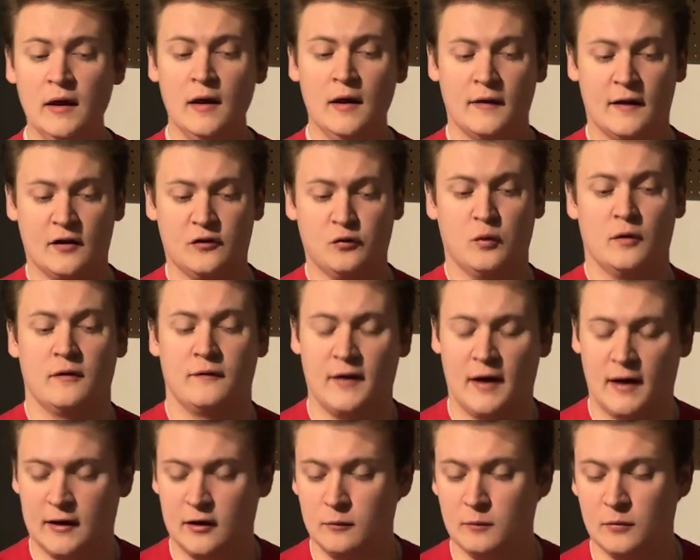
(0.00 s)
That's where the
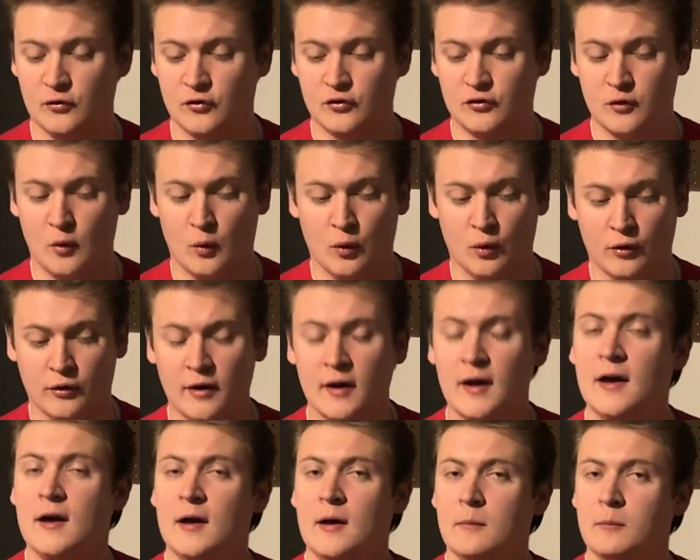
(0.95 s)
vacuum is stored,
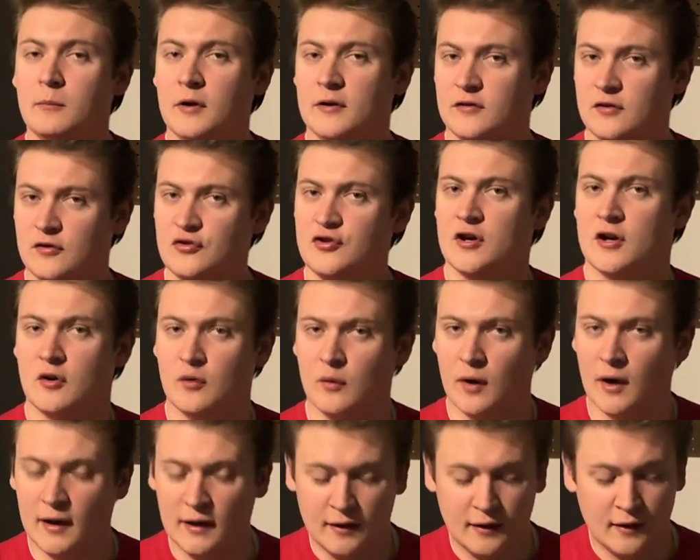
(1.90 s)
but to
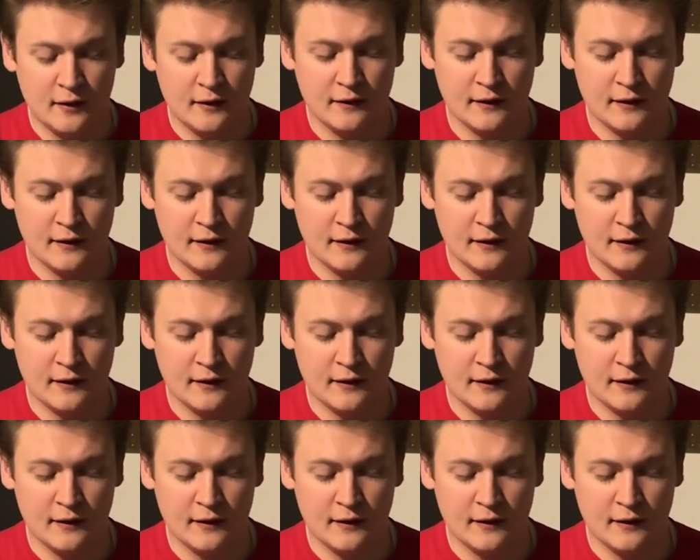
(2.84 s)
generate